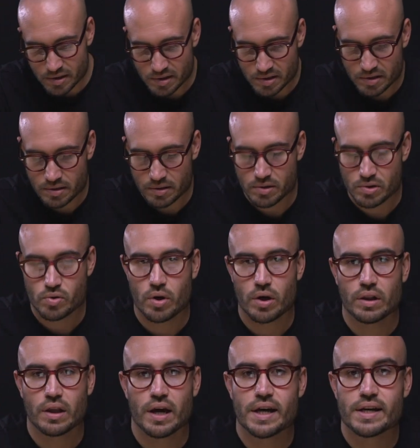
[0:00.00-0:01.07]
just draw
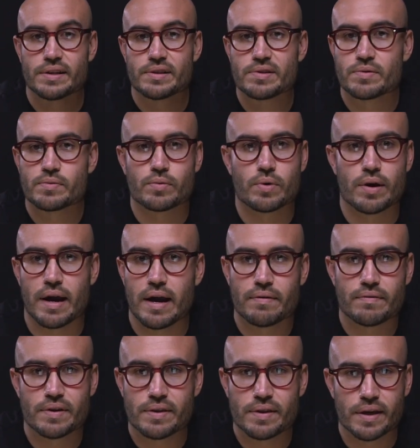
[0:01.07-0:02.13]
lines where
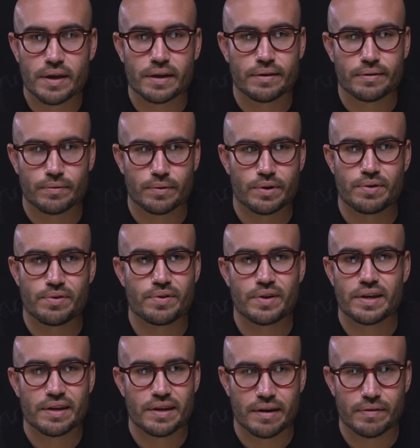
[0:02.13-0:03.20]
you
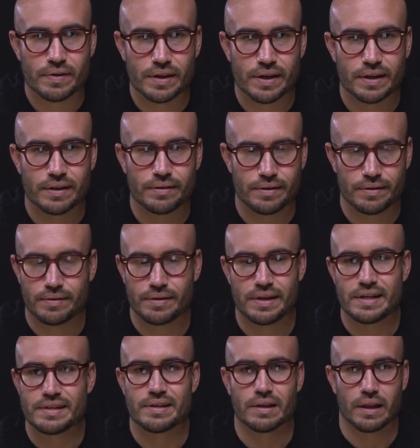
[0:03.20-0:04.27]
think everything
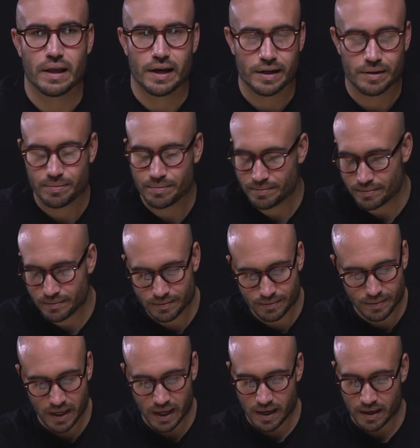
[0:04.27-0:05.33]
needs a line,
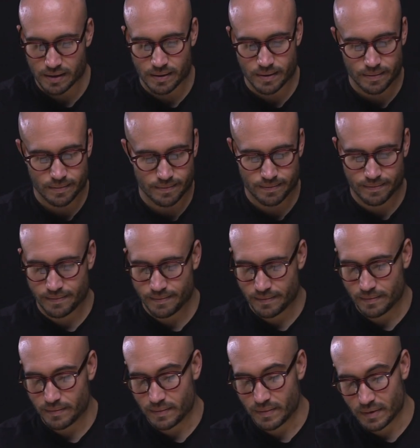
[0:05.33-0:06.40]
and
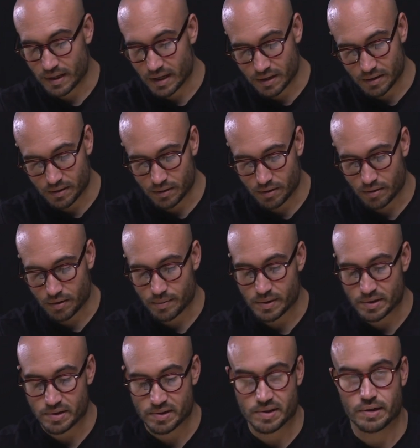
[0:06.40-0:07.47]
then your
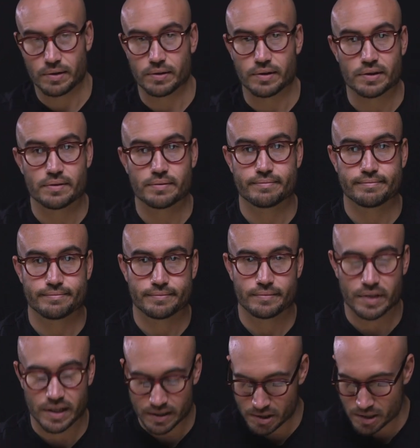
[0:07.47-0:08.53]
image is going to look
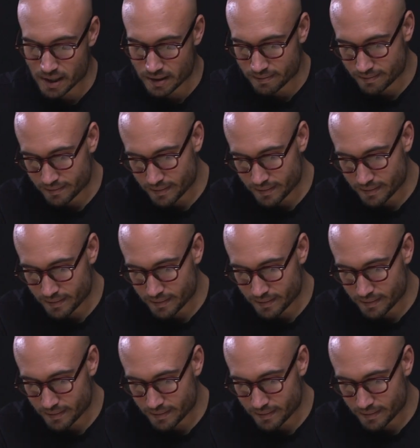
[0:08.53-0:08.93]
like shit.